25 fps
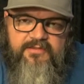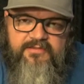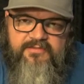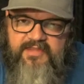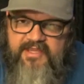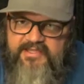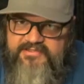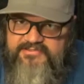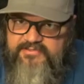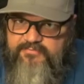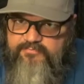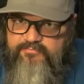
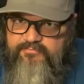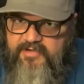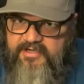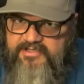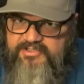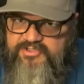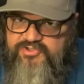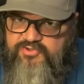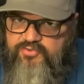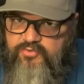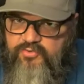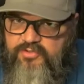That's my
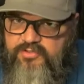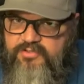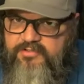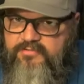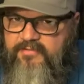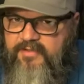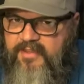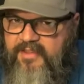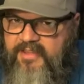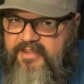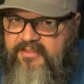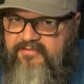short
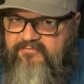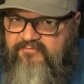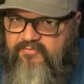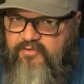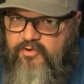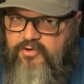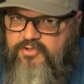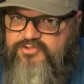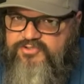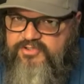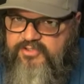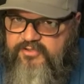
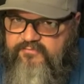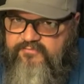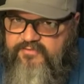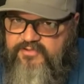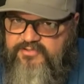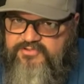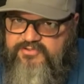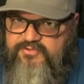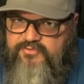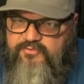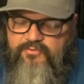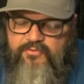version of
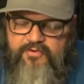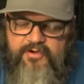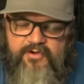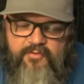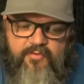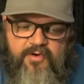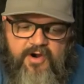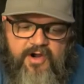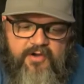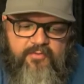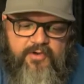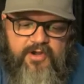the story
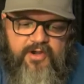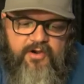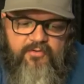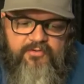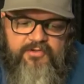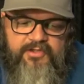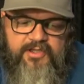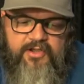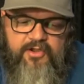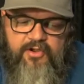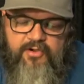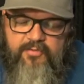why we
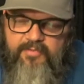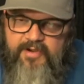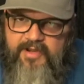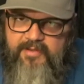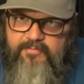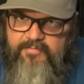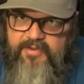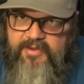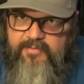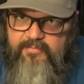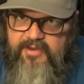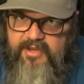only go by
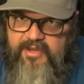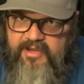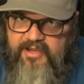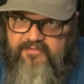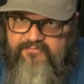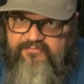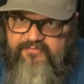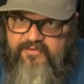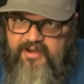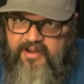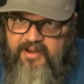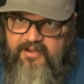
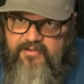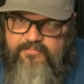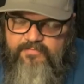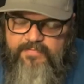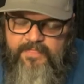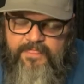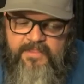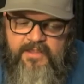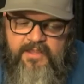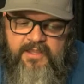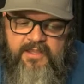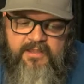BBF now,
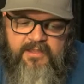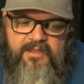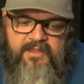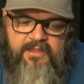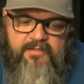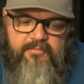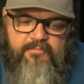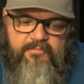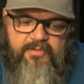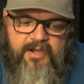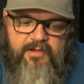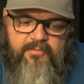
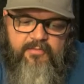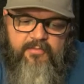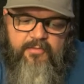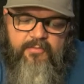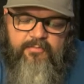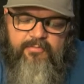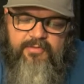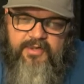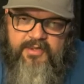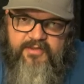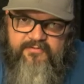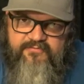Bible
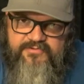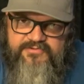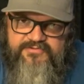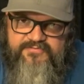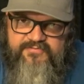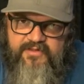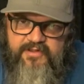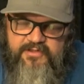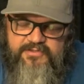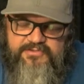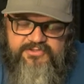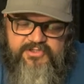Believers
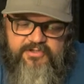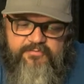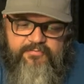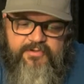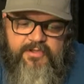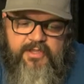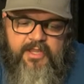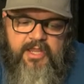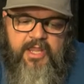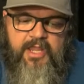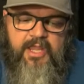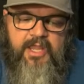Fellowship.
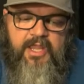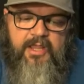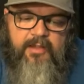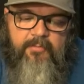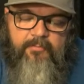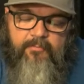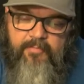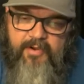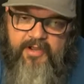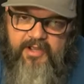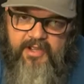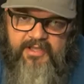
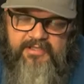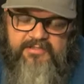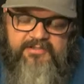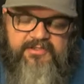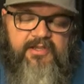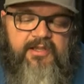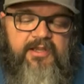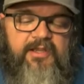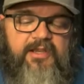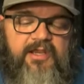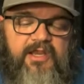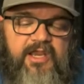
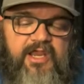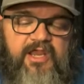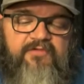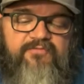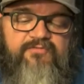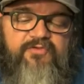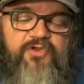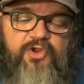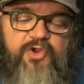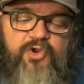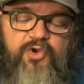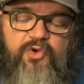But
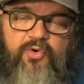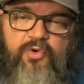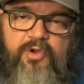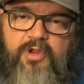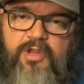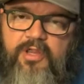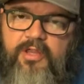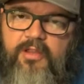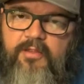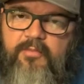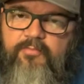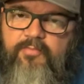if you
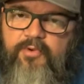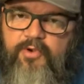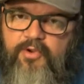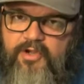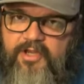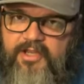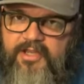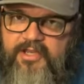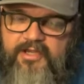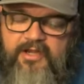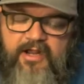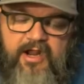
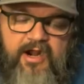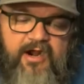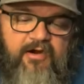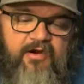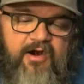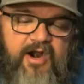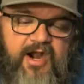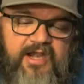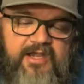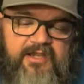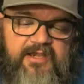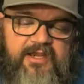put in
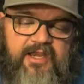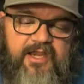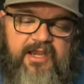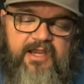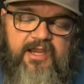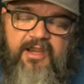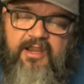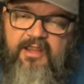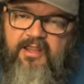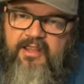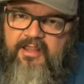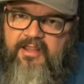our
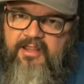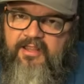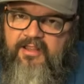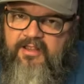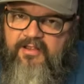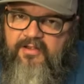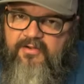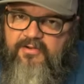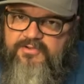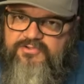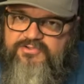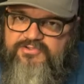ID
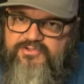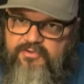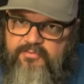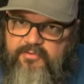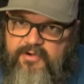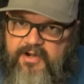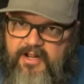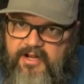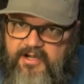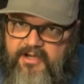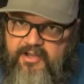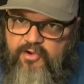on
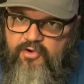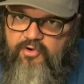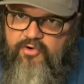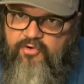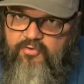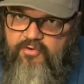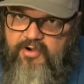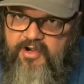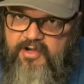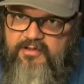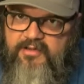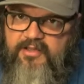Sermon Audio
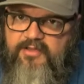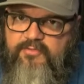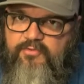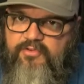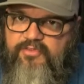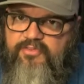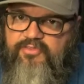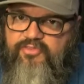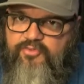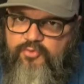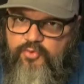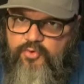correctly
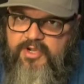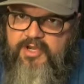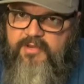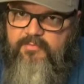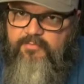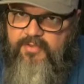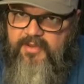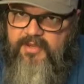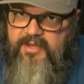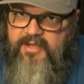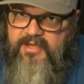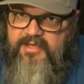with 3
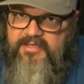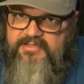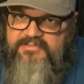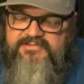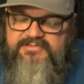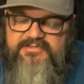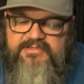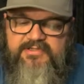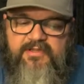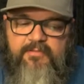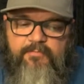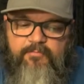
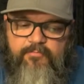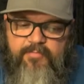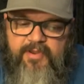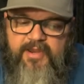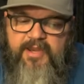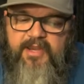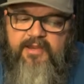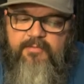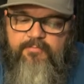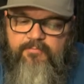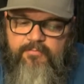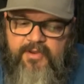B's,
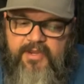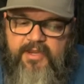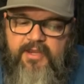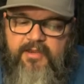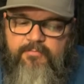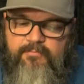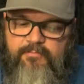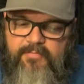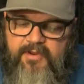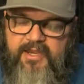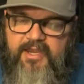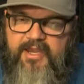
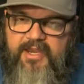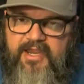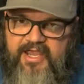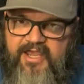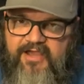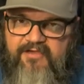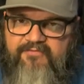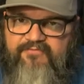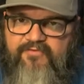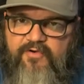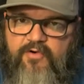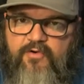
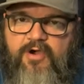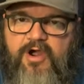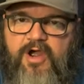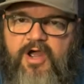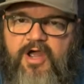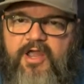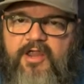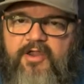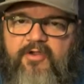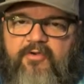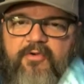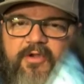BBBF
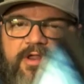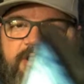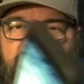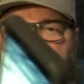Ohio,